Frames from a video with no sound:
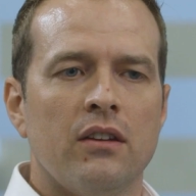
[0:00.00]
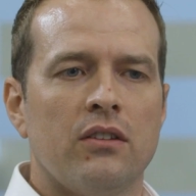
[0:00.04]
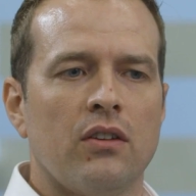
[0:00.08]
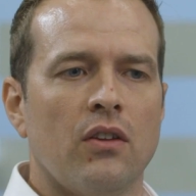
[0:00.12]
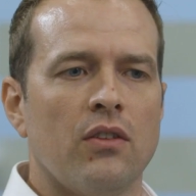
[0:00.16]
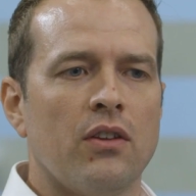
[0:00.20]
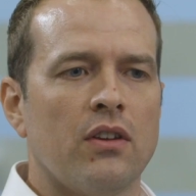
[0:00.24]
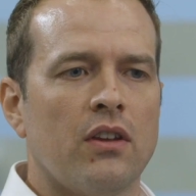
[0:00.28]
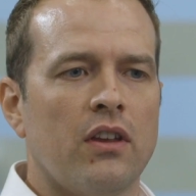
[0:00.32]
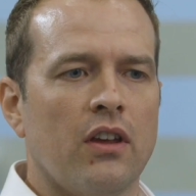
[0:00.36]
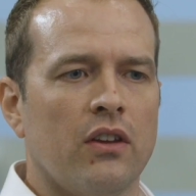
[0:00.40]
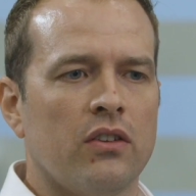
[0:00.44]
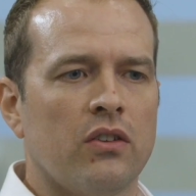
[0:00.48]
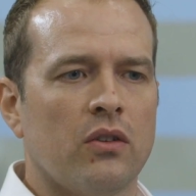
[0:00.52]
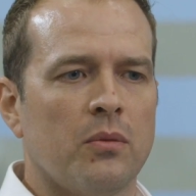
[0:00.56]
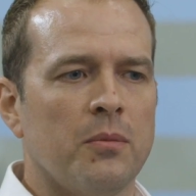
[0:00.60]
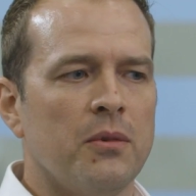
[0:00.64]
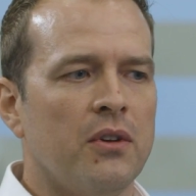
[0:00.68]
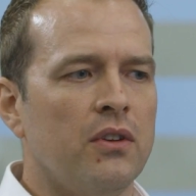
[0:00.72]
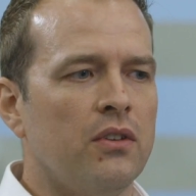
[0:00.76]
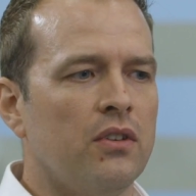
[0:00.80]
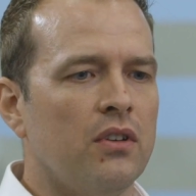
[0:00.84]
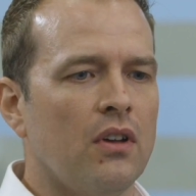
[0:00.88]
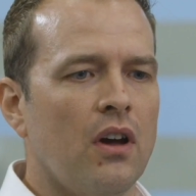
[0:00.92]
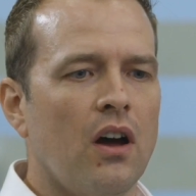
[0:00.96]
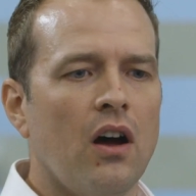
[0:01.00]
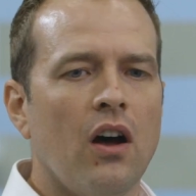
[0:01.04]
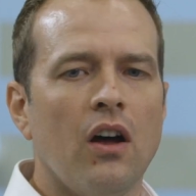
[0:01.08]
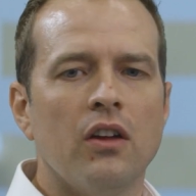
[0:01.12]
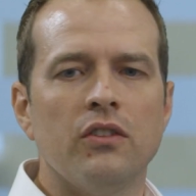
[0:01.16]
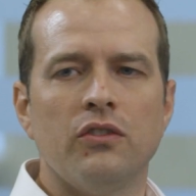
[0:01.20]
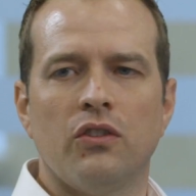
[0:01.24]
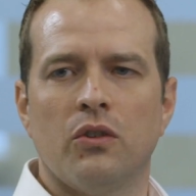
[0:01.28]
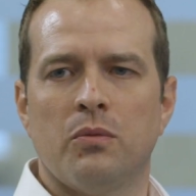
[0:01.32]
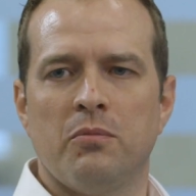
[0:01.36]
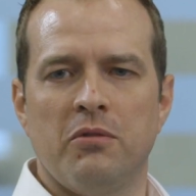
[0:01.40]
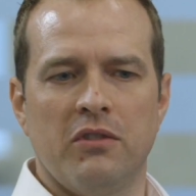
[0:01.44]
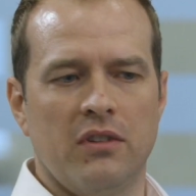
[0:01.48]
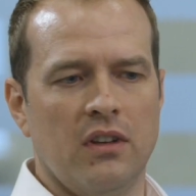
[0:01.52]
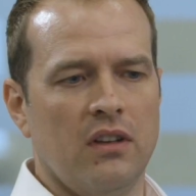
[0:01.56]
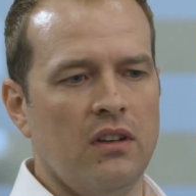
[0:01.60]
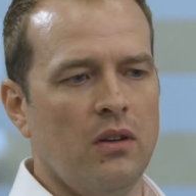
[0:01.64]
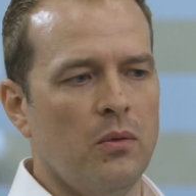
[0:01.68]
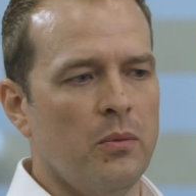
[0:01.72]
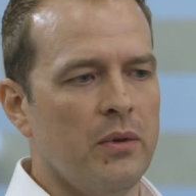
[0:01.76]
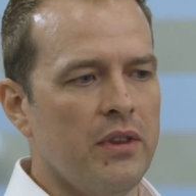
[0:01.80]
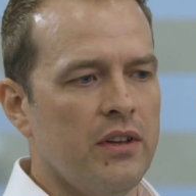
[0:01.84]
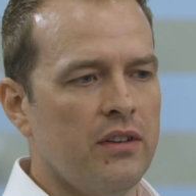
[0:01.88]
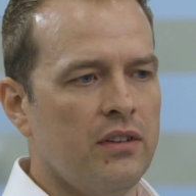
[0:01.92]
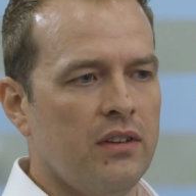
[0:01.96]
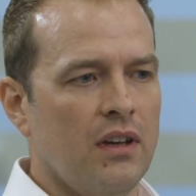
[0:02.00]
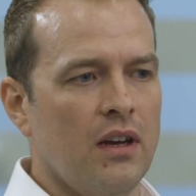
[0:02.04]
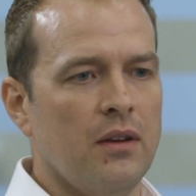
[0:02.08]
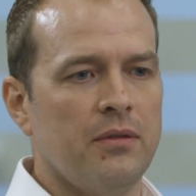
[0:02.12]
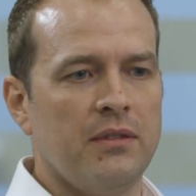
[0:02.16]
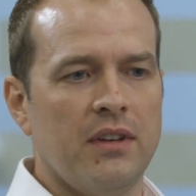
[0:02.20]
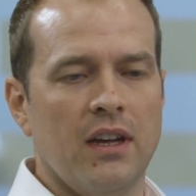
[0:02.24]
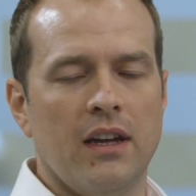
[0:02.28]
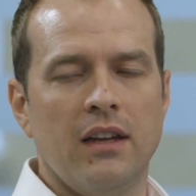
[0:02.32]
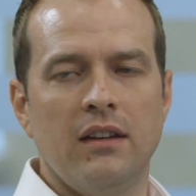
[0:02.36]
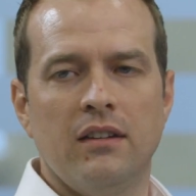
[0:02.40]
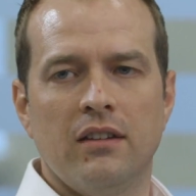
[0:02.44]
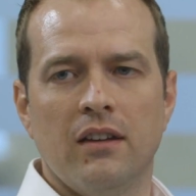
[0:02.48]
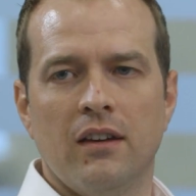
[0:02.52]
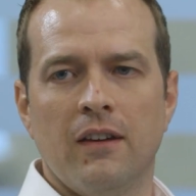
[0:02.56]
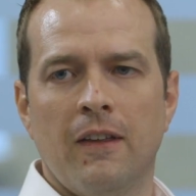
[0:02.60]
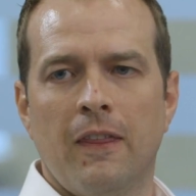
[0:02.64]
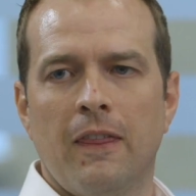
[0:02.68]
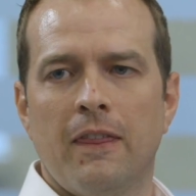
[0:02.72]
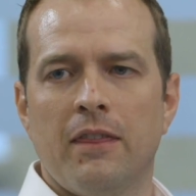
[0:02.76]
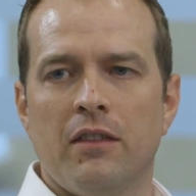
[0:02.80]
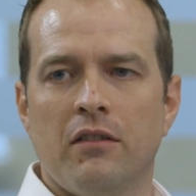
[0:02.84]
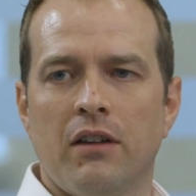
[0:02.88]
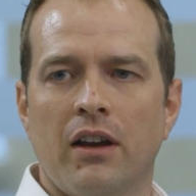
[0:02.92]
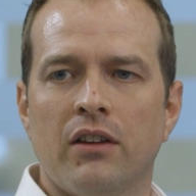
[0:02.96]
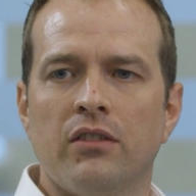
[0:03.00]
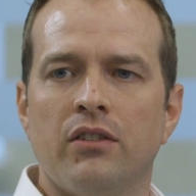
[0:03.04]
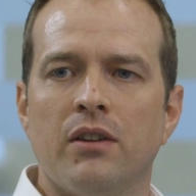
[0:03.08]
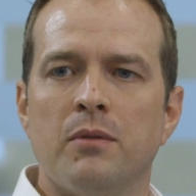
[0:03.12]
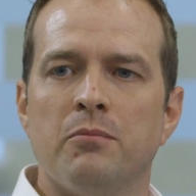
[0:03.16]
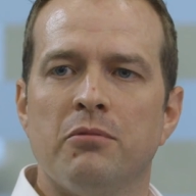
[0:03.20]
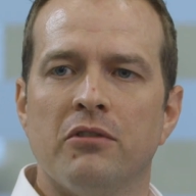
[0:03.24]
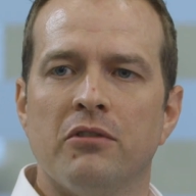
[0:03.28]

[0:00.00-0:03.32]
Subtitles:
so that customers aren't just presented with a set of data, they're actually